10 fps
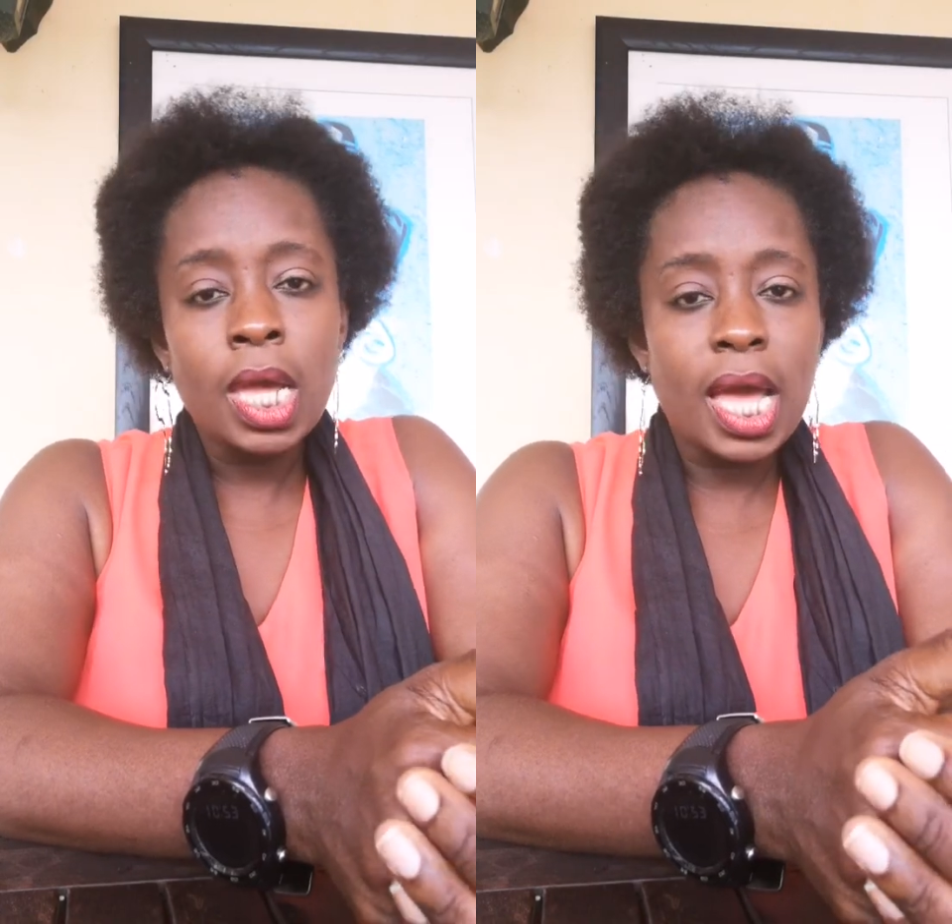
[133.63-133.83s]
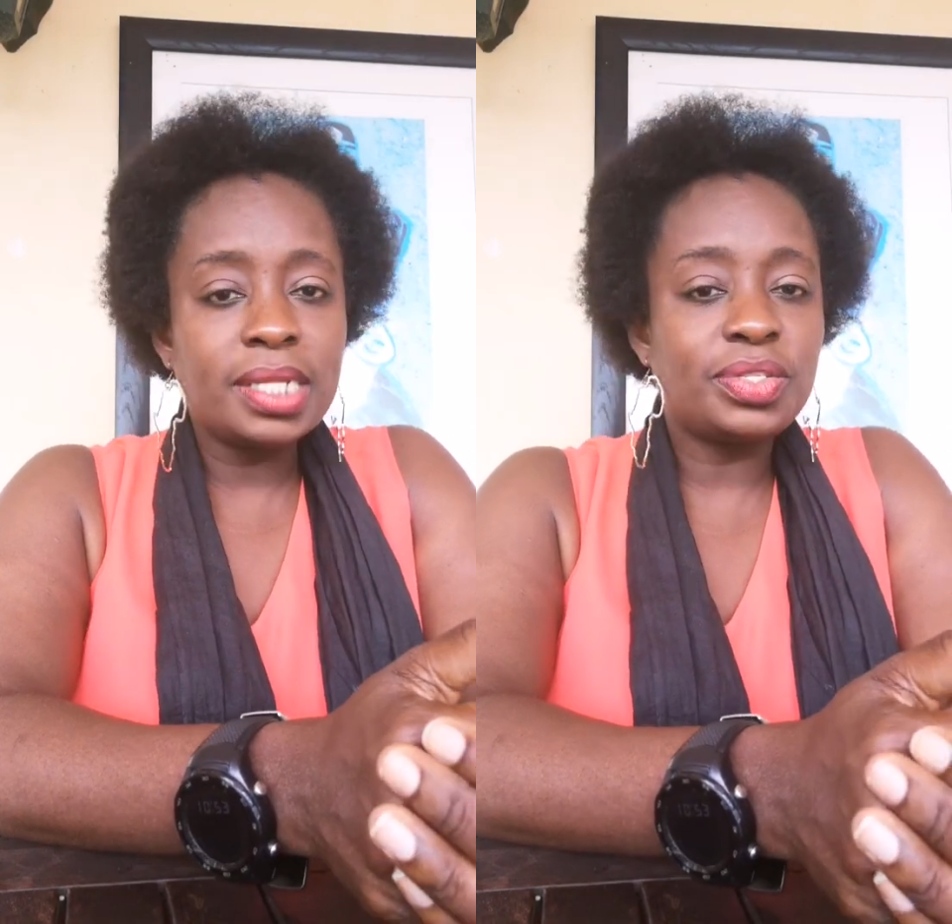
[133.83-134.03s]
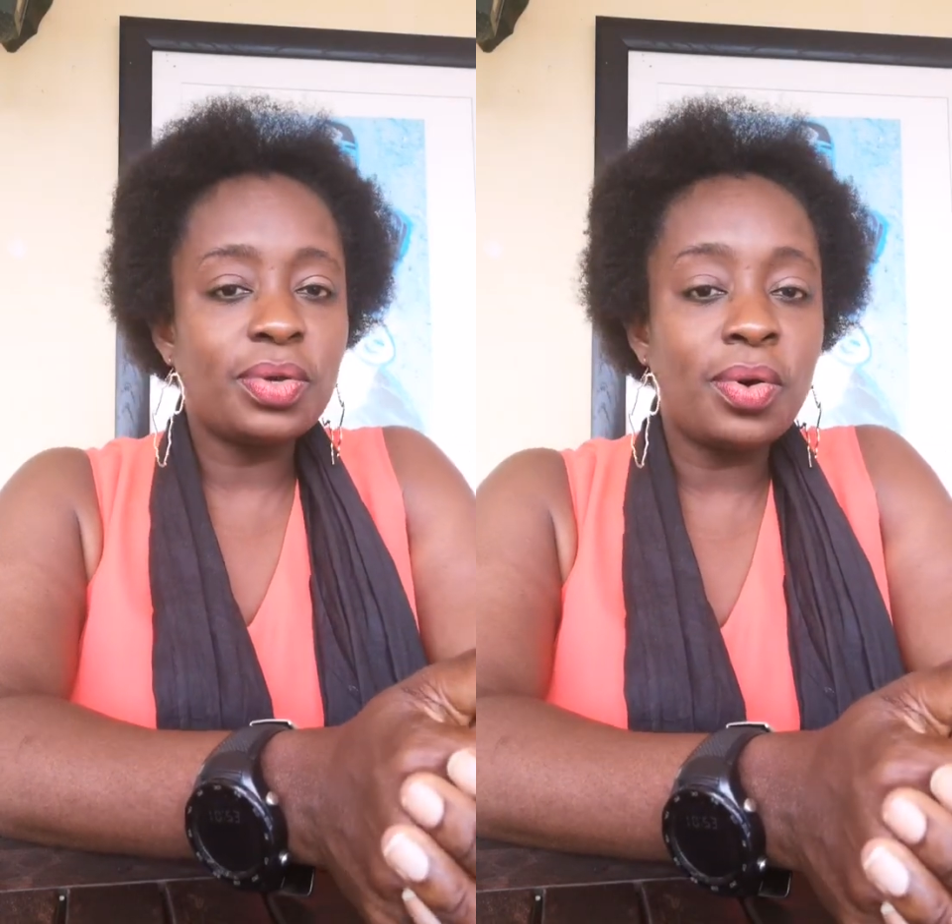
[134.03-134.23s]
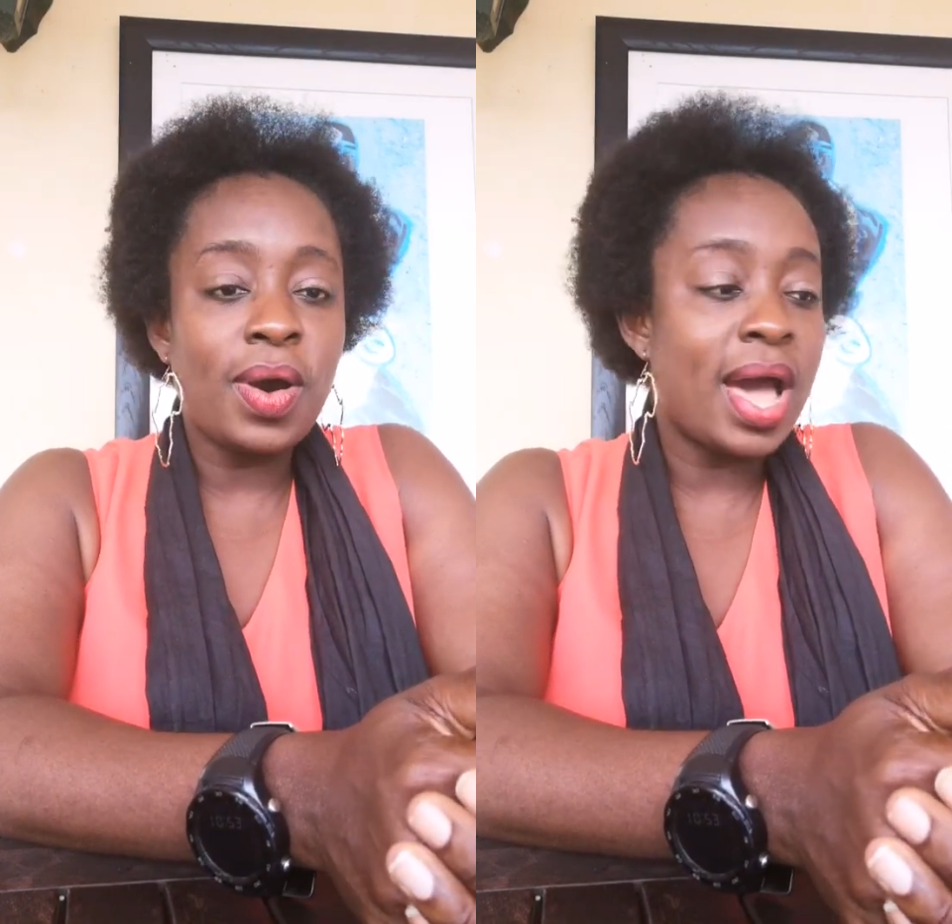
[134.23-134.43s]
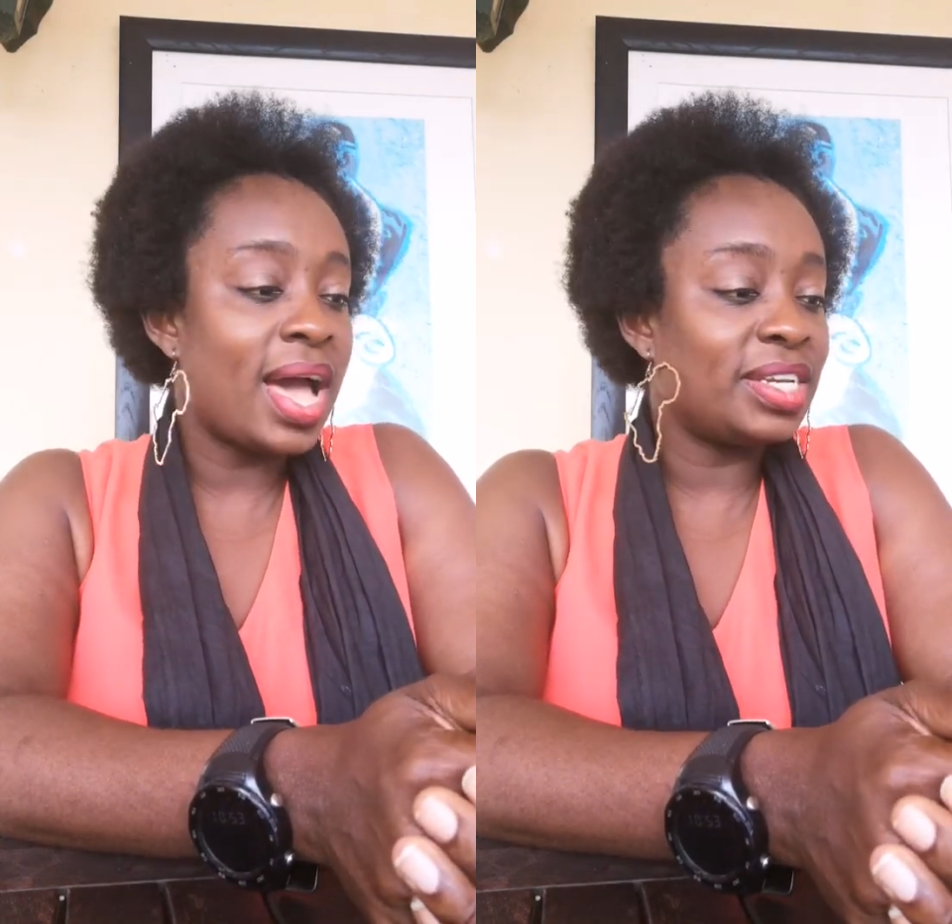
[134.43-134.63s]
And so
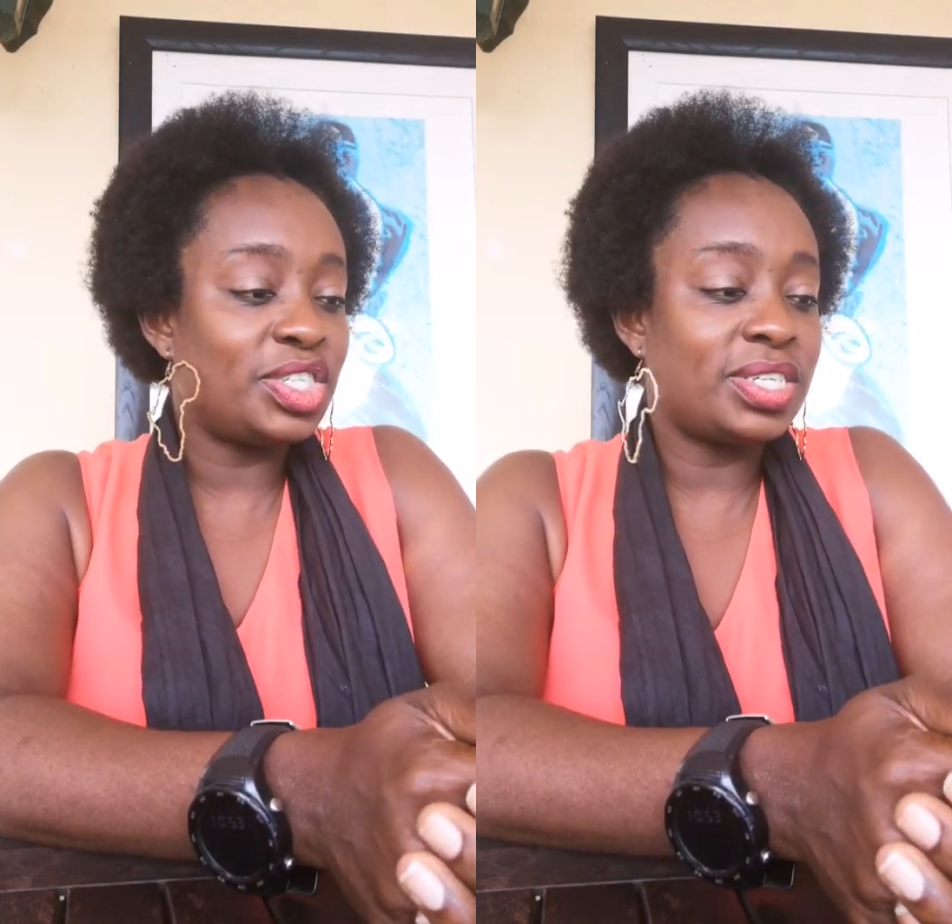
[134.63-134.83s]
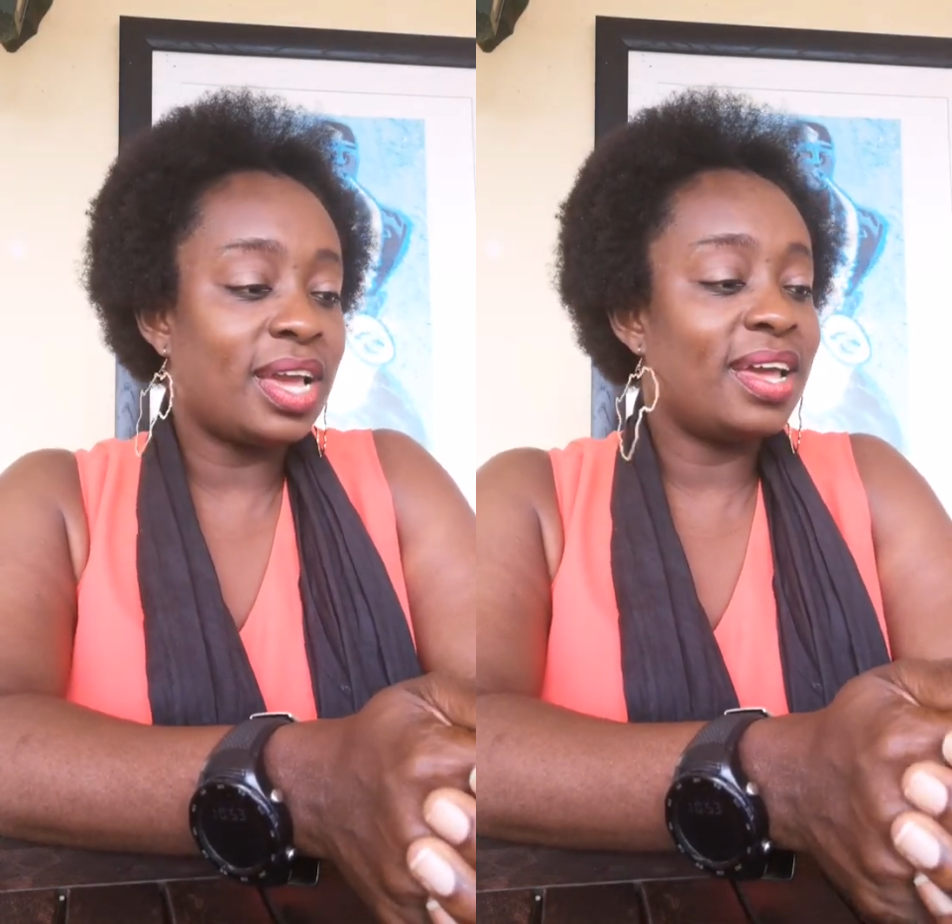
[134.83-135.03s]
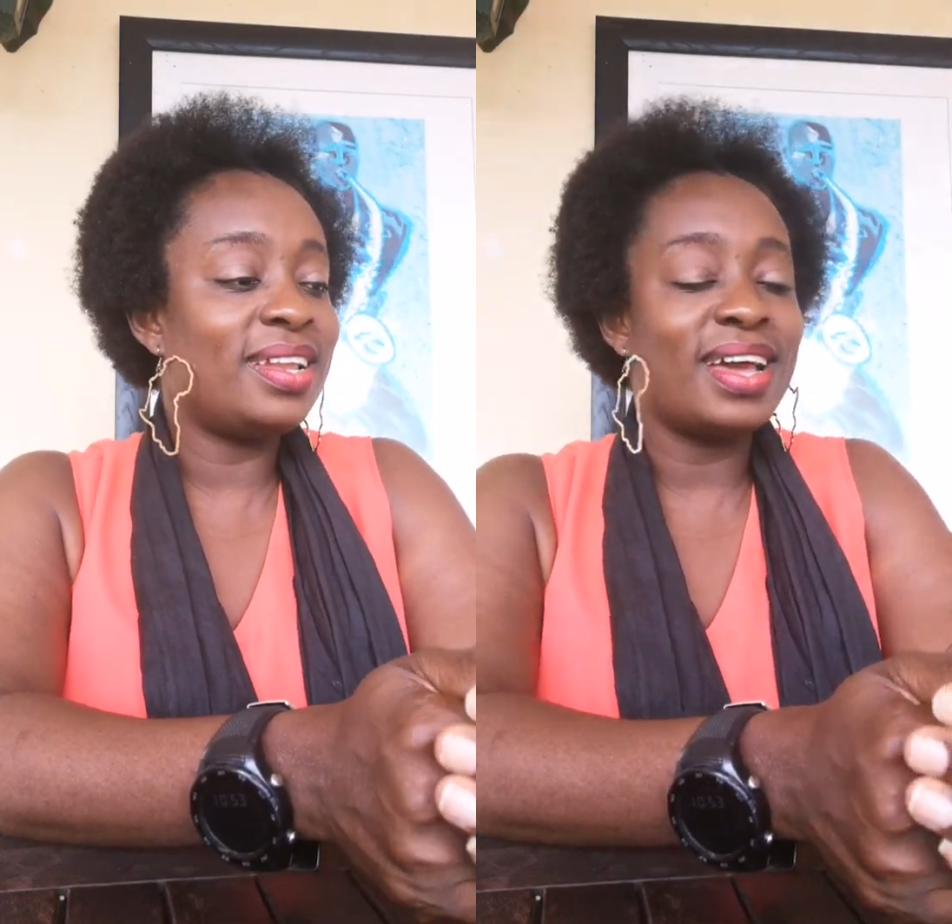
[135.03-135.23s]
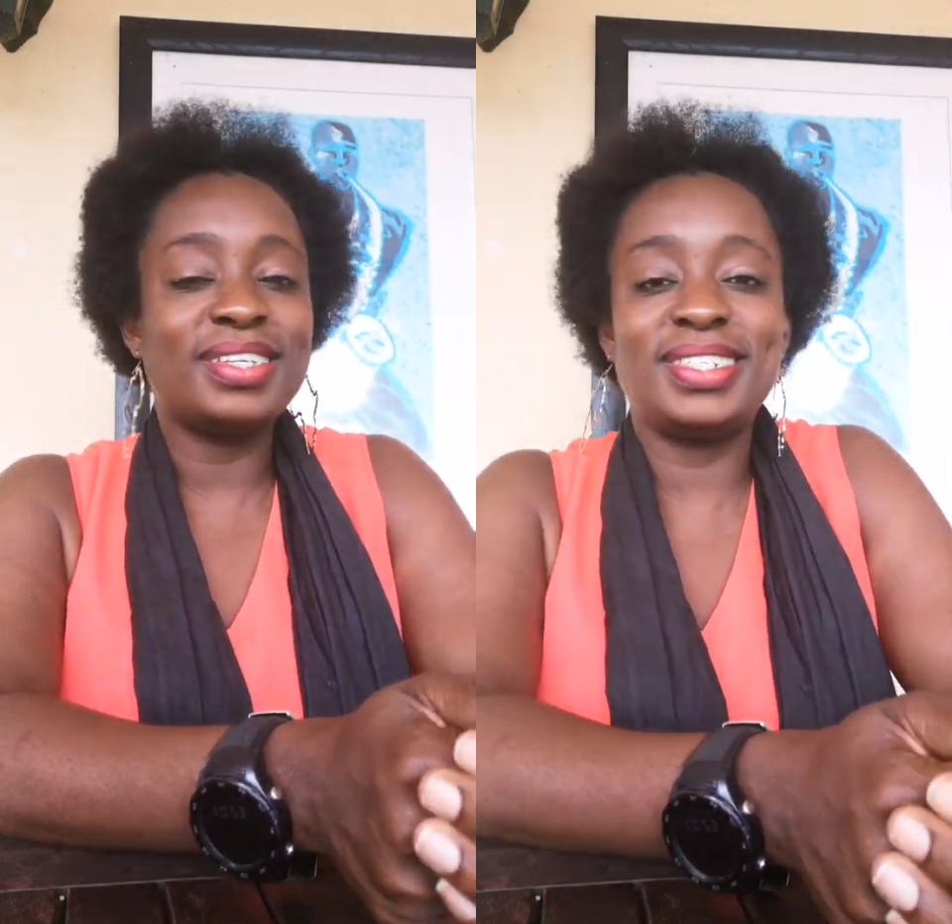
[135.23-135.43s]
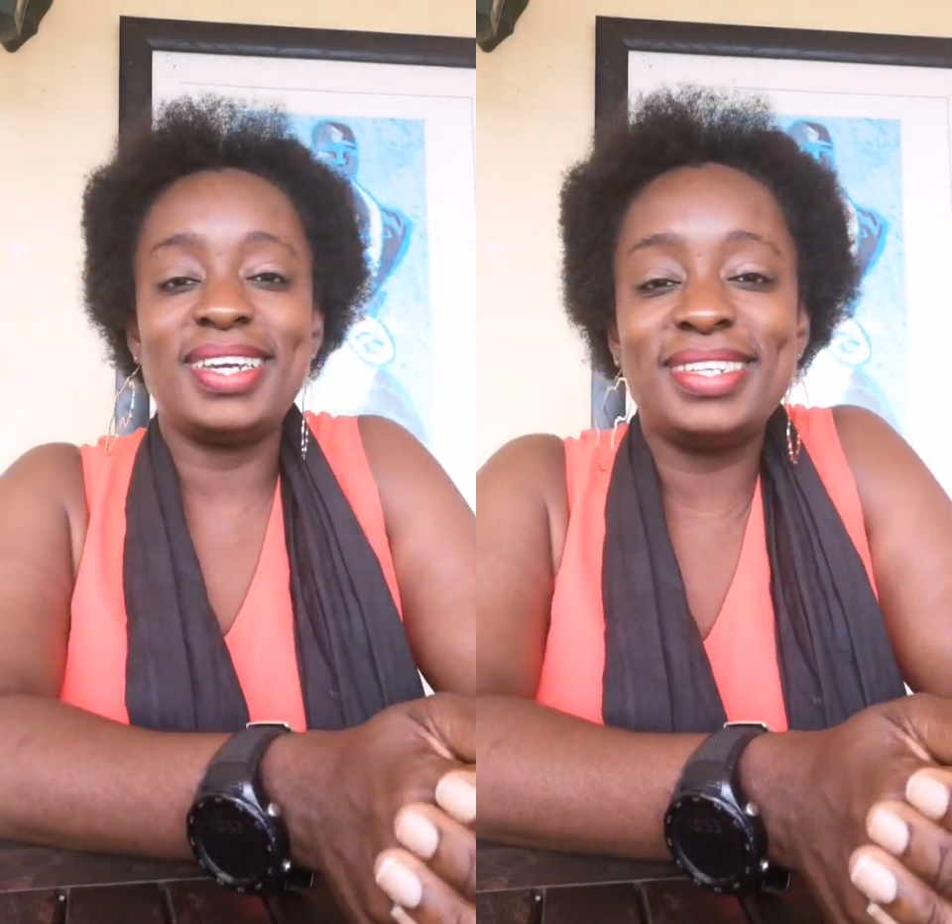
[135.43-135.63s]
I shared
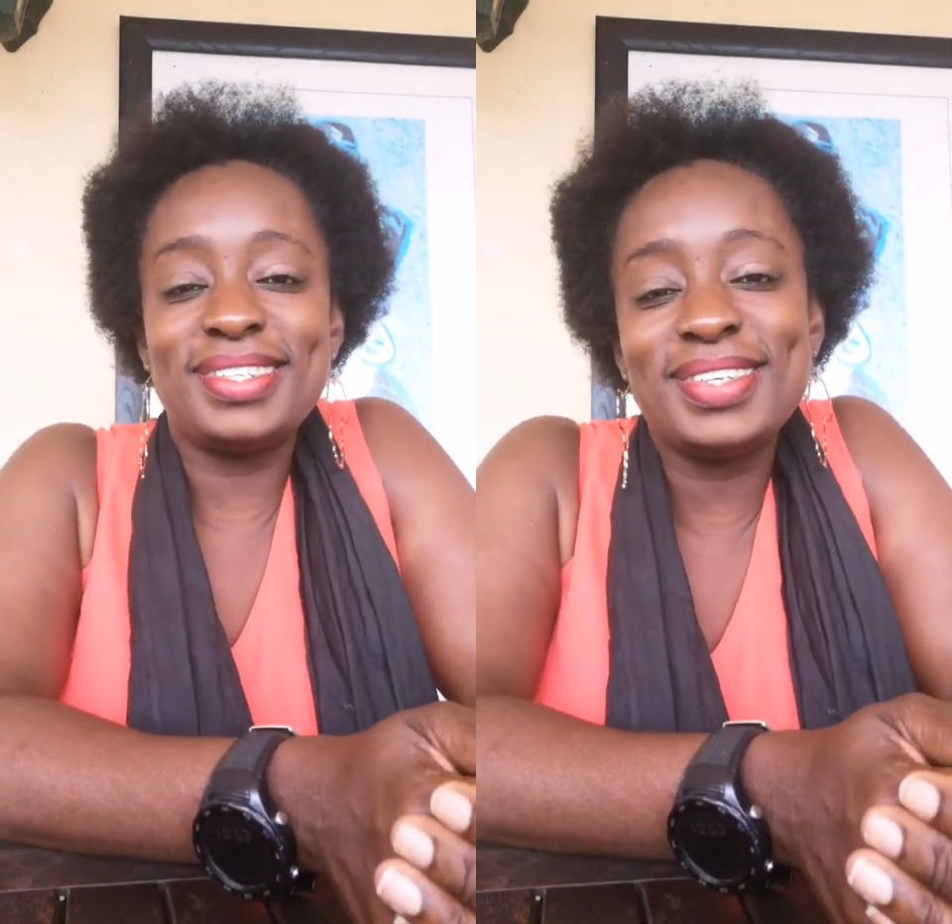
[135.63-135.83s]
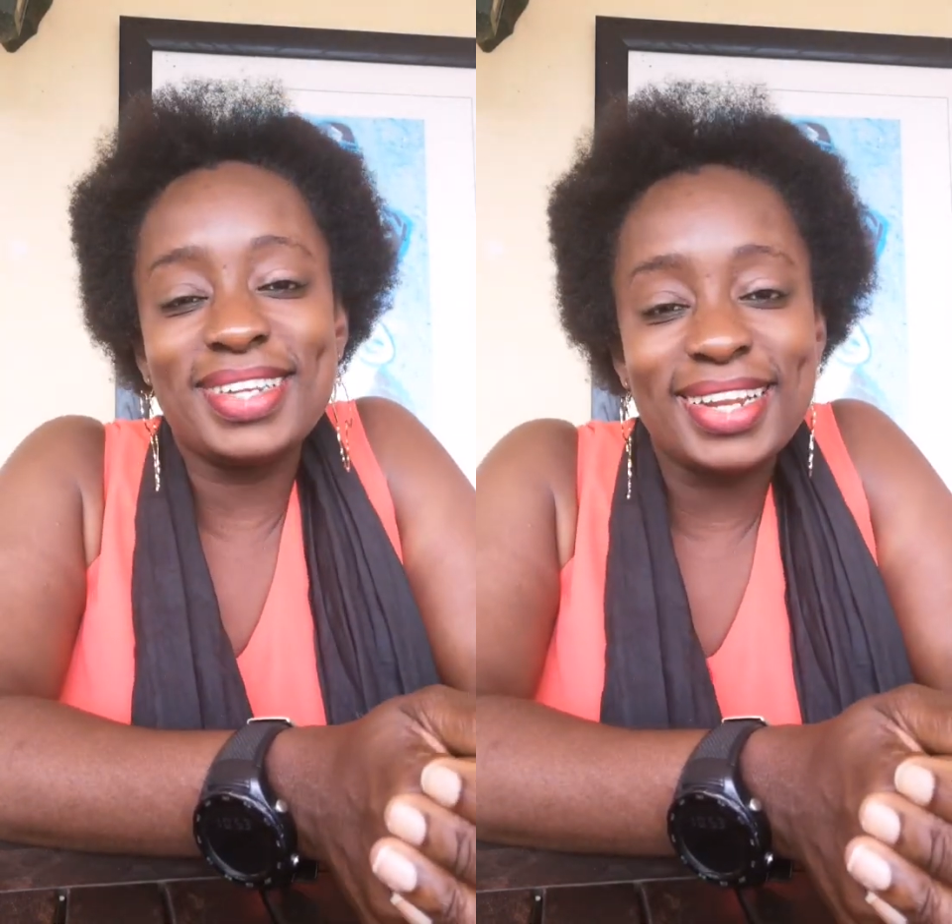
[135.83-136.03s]
in